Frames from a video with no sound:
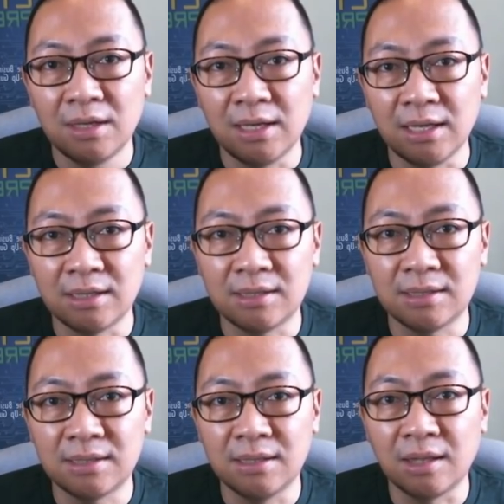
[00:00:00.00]

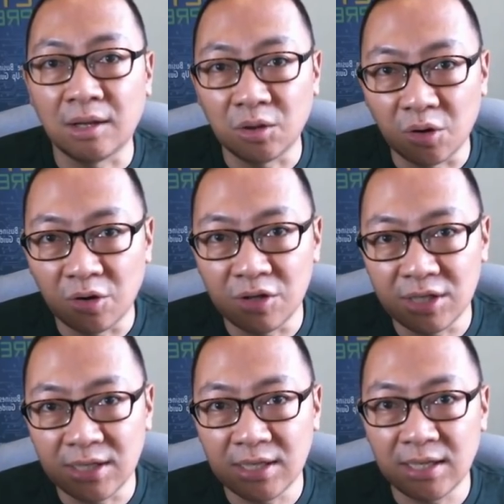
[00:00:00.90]
The
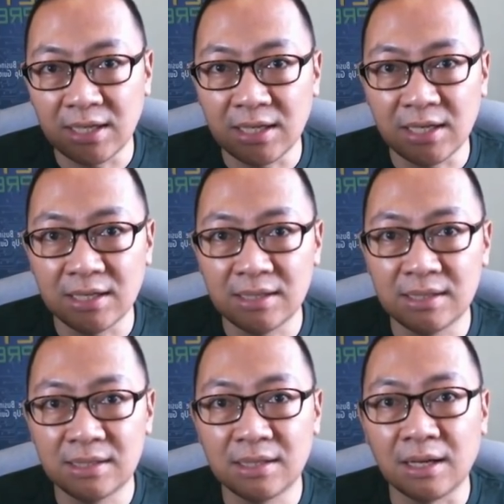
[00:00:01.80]
technology
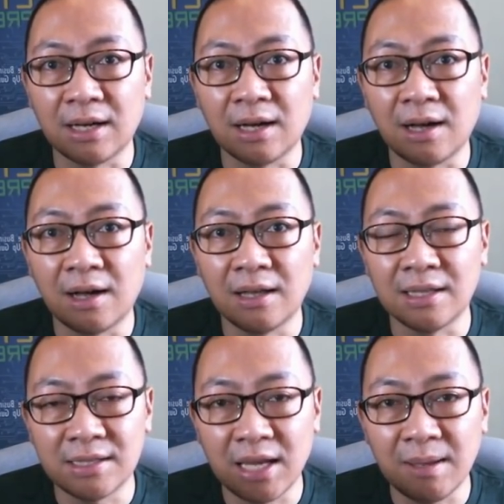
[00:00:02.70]
is
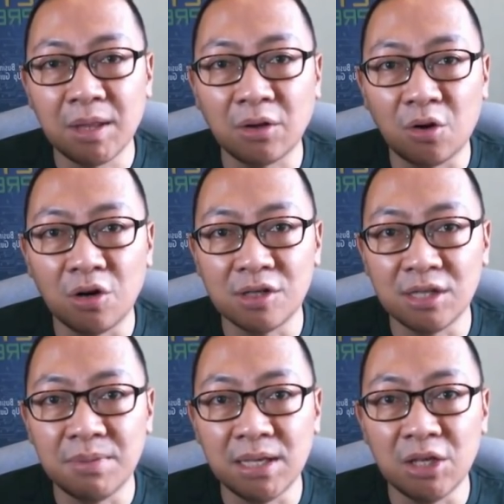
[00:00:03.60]
the same
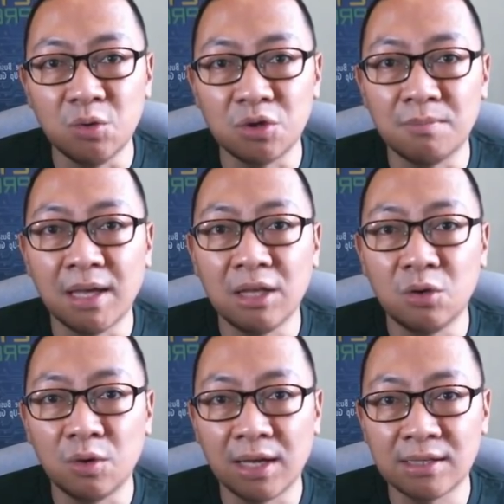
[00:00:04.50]
technology being used by
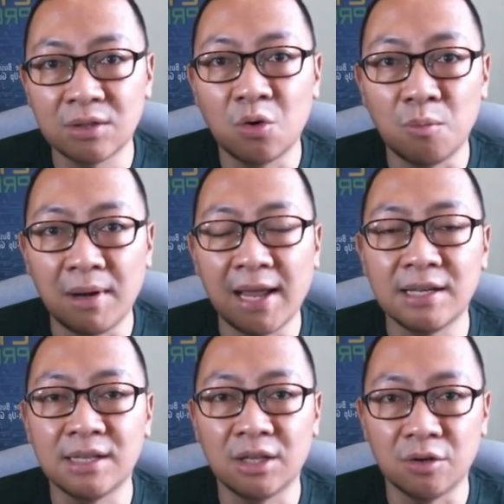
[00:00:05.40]
US
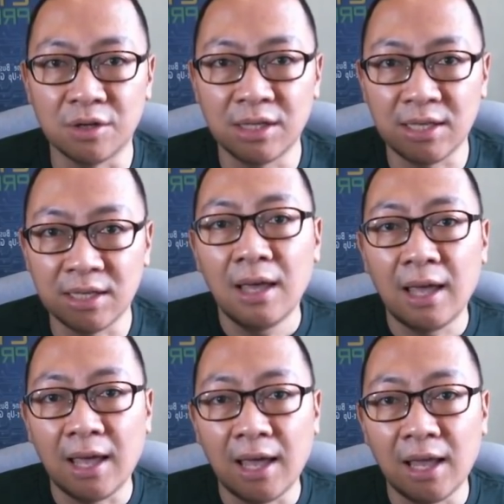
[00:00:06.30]
Homeland Security.
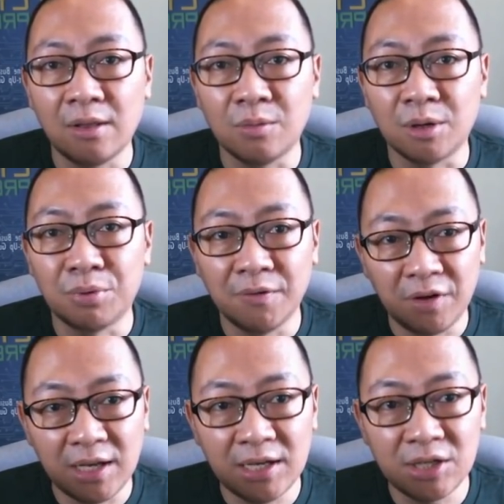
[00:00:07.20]
And we're
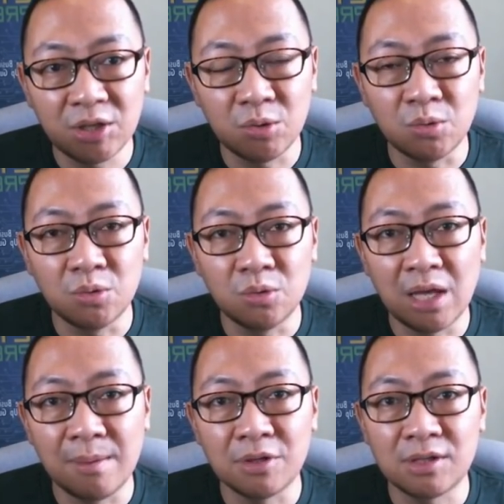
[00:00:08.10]
privileged to
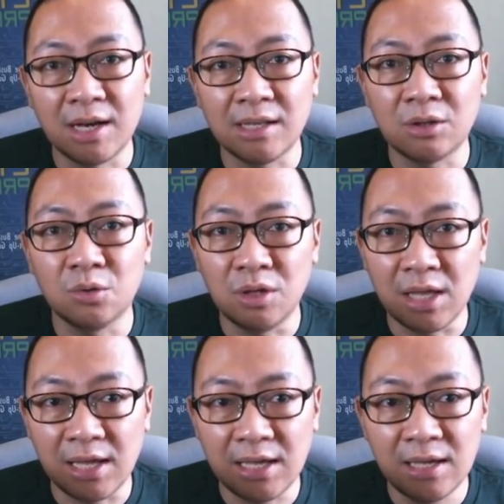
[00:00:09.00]
demonstrate it
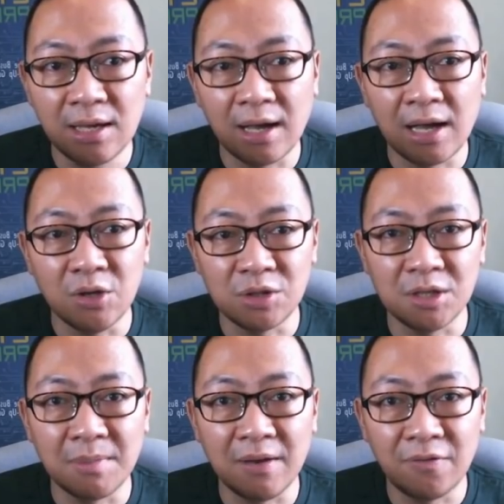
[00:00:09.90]
today
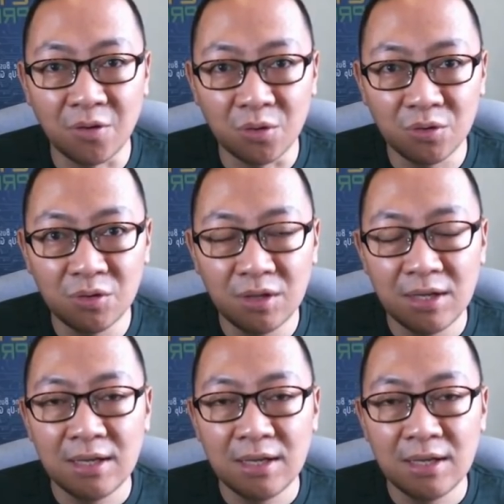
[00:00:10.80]
using my phone.